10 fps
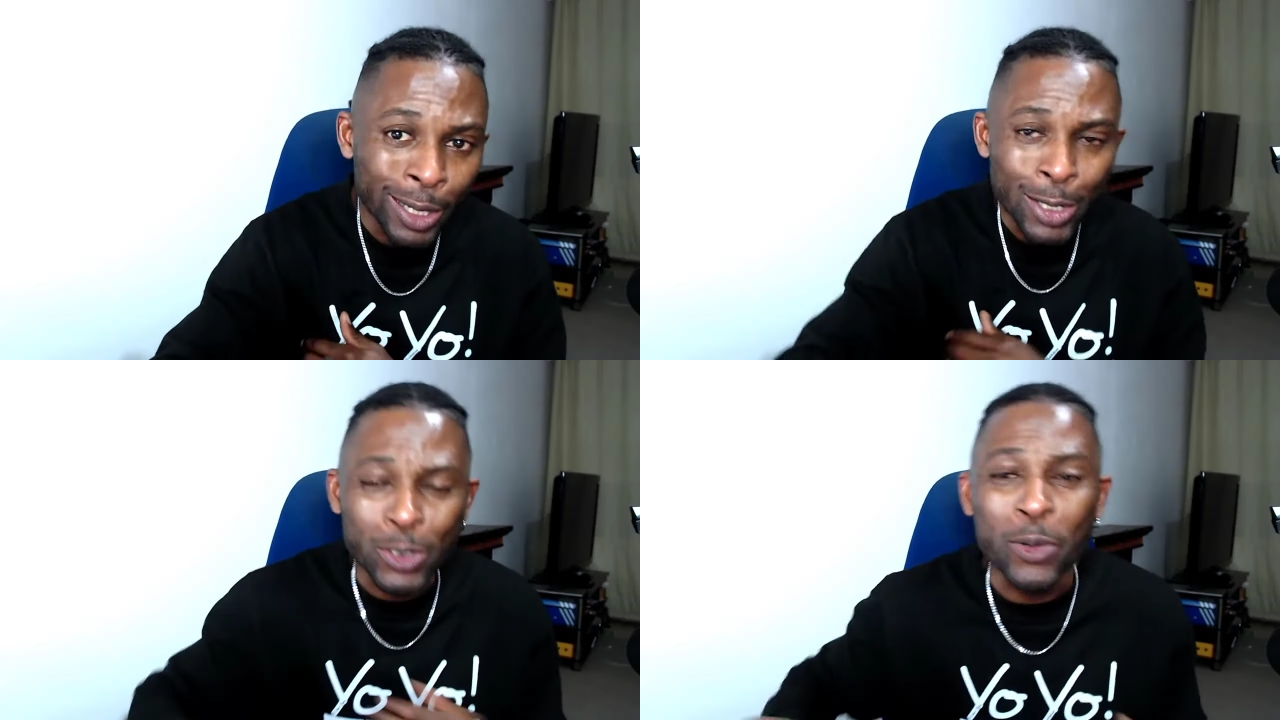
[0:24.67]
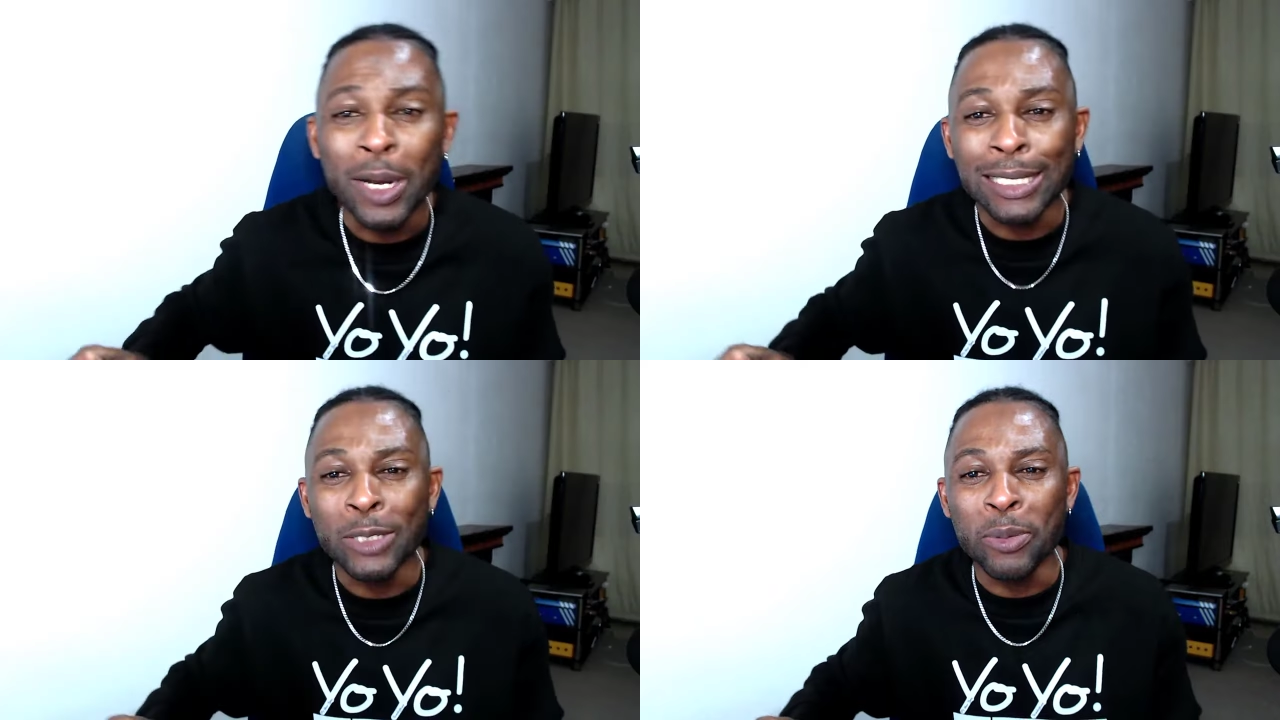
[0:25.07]
So
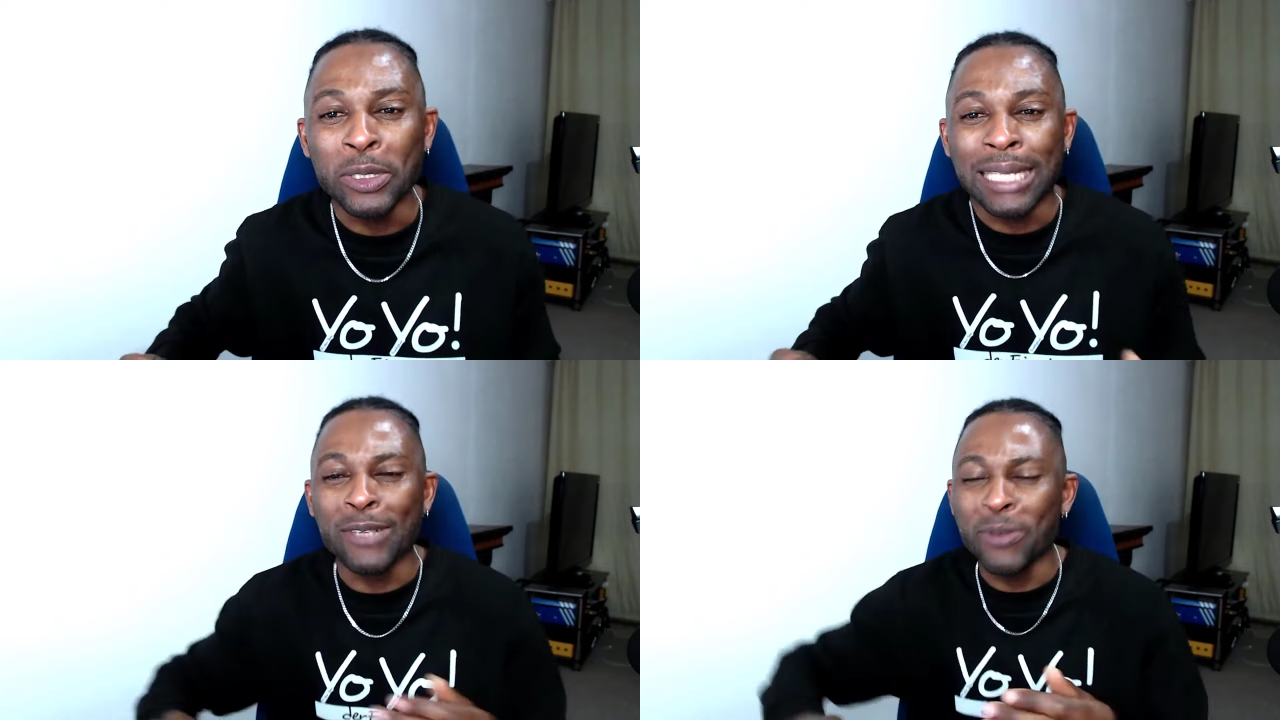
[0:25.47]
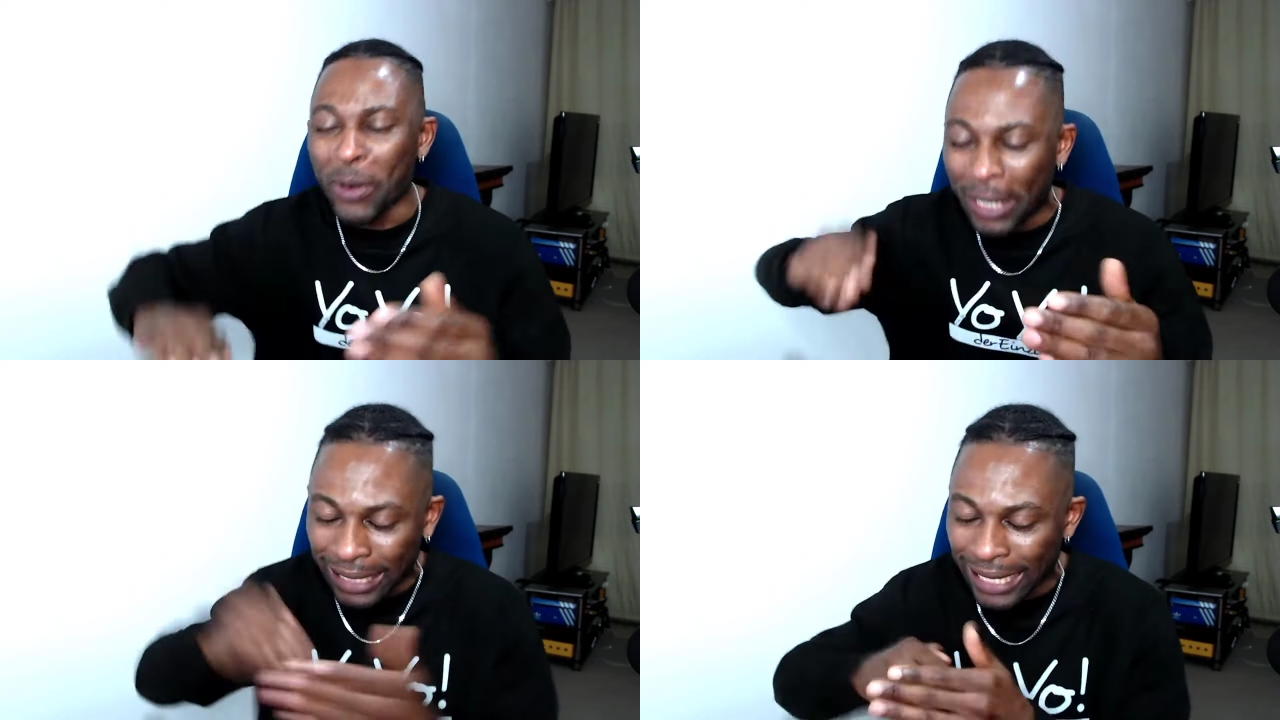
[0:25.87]
without saying too much, guys, we're
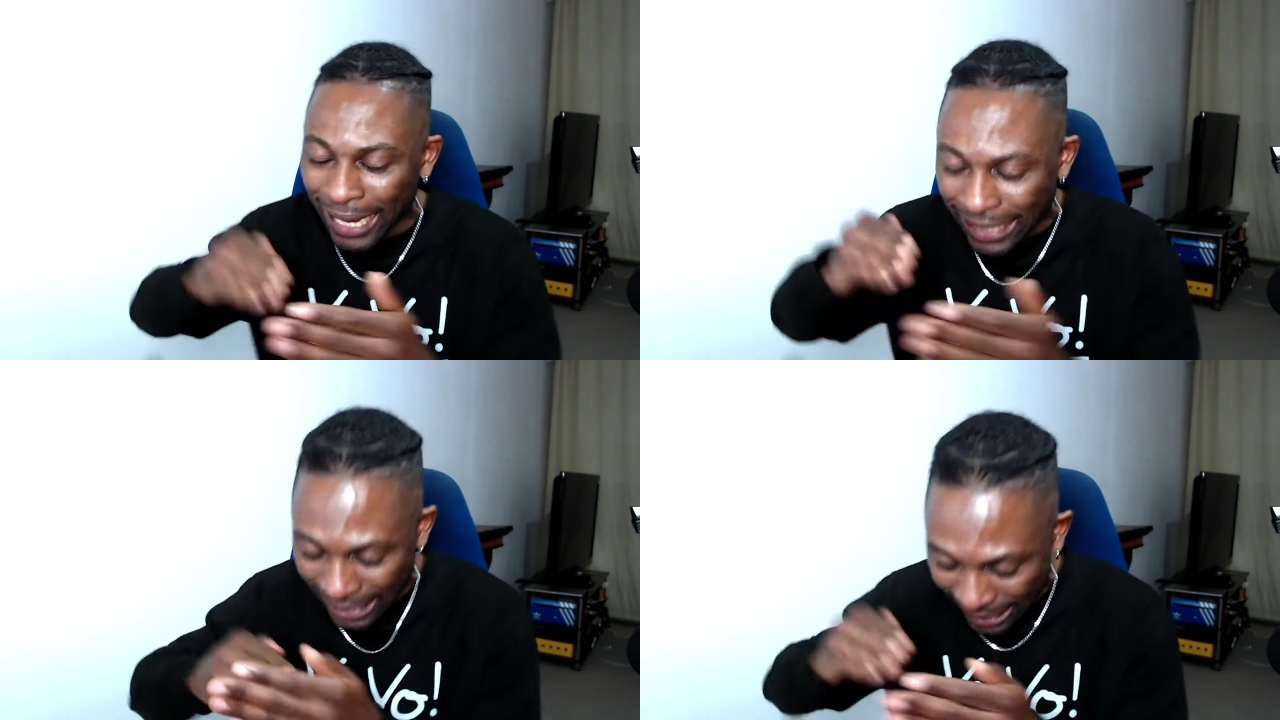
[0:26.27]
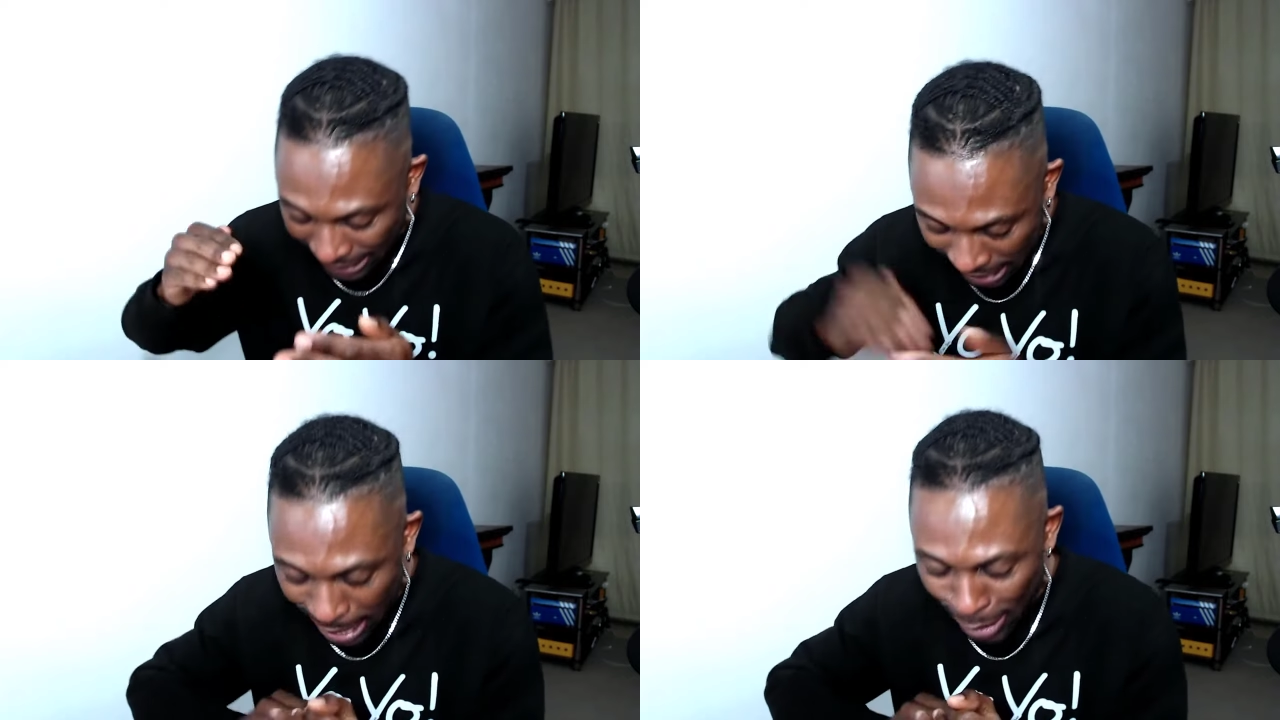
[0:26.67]
gonna check
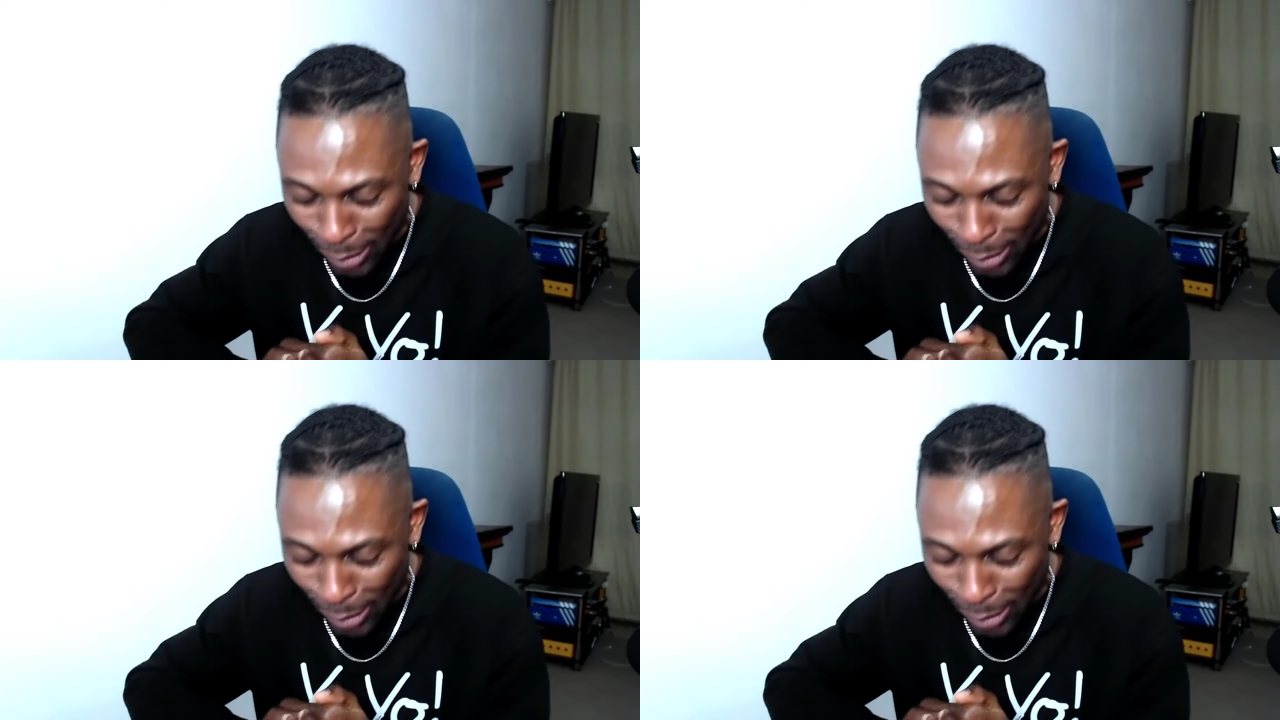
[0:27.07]
this out.